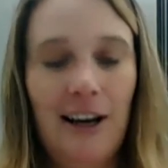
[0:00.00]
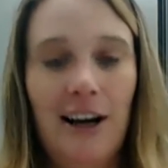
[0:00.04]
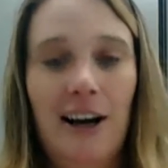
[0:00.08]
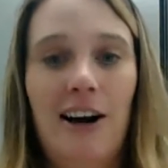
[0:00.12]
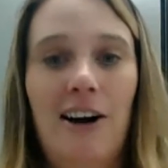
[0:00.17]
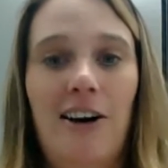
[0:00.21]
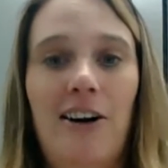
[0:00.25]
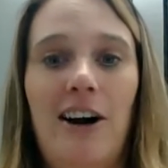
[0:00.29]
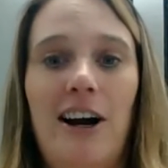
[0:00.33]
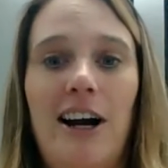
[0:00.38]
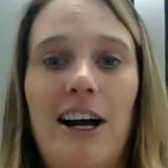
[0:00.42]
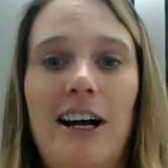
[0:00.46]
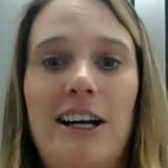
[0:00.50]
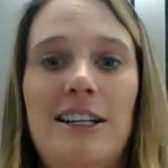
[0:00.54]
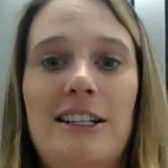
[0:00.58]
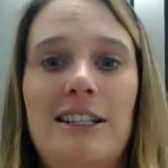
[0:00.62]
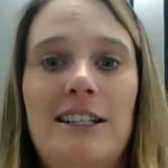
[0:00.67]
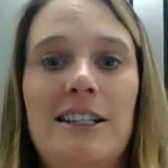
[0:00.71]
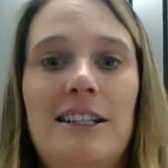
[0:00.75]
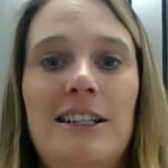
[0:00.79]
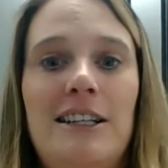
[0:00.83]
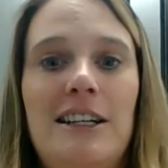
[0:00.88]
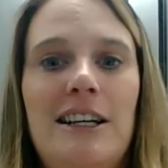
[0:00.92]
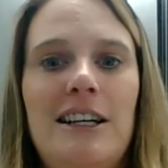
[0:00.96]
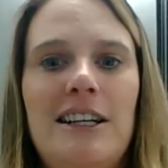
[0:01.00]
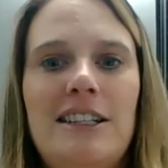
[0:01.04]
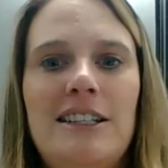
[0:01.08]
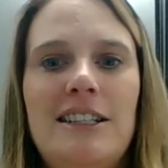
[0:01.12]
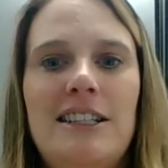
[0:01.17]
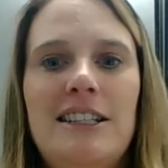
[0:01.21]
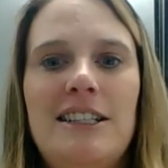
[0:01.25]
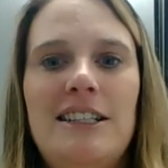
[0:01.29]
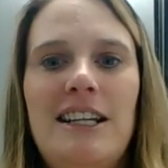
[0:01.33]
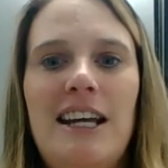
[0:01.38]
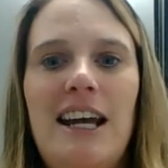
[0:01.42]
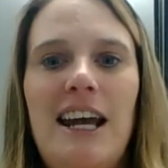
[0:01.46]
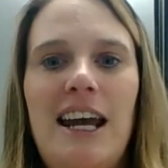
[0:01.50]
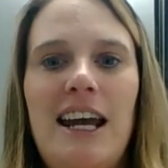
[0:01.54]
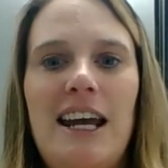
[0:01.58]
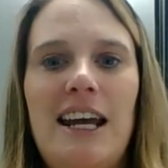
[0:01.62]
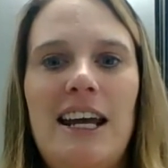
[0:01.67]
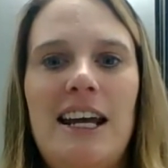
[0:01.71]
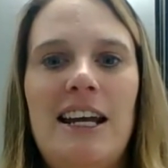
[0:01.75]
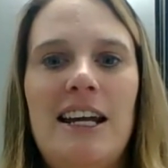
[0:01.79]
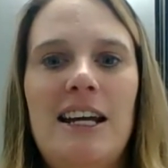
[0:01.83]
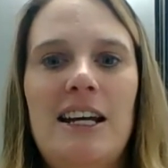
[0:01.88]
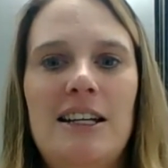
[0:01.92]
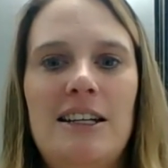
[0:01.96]
All right.
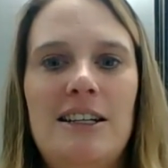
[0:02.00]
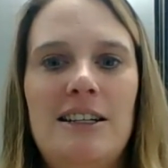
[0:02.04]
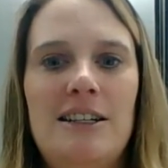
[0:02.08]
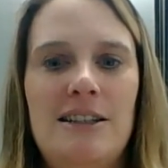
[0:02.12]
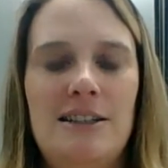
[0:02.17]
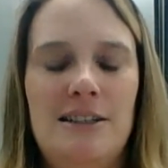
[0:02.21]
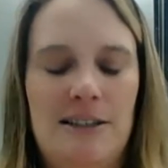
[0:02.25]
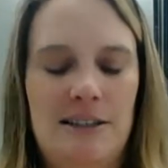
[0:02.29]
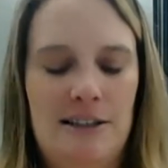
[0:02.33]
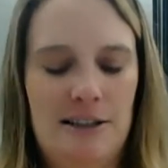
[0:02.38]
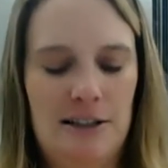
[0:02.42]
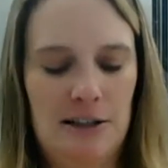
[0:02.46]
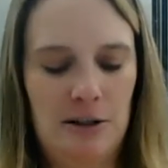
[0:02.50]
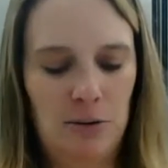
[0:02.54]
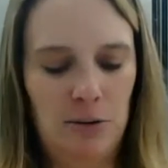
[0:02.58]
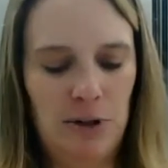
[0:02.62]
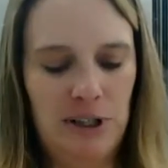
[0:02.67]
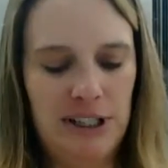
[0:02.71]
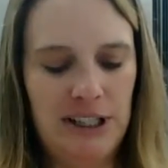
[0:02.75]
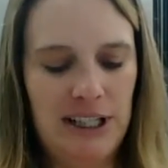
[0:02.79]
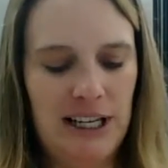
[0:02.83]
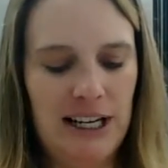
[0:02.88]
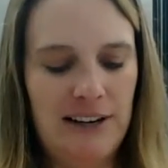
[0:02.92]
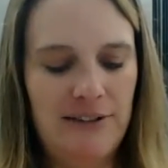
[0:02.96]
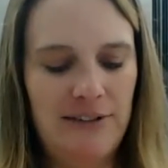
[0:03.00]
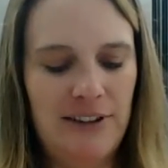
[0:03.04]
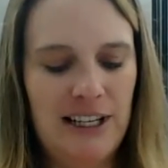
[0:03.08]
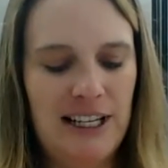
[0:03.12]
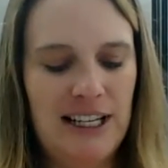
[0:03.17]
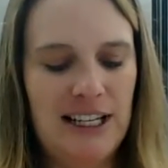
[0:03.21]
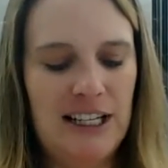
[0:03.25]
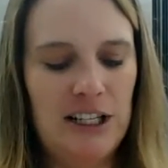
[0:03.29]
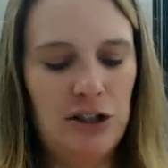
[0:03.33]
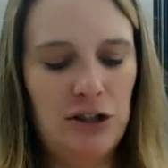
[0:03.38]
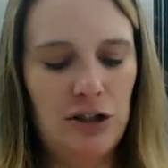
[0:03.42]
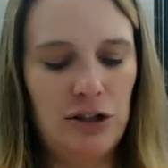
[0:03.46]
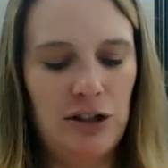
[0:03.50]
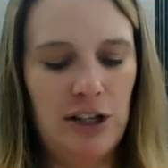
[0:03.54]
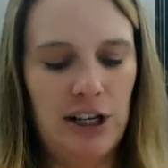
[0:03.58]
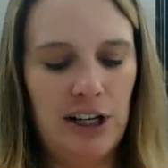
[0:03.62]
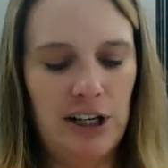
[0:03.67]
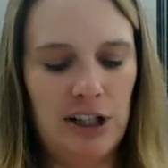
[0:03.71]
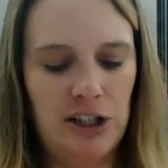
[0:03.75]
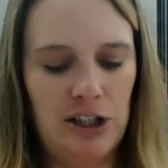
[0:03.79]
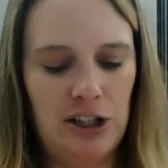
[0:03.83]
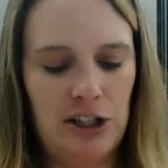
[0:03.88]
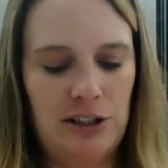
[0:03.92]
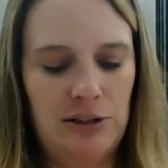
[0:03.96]
Today is kind of an
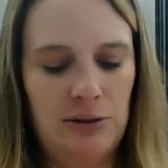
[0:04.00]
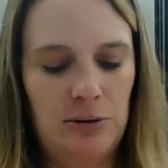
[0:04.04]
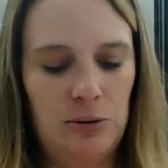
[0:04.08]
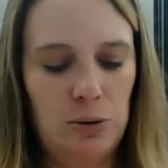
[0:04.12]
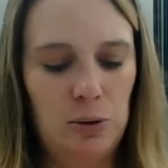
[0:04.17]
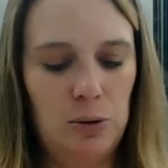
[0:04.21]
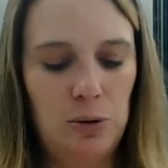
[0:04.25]
introduction.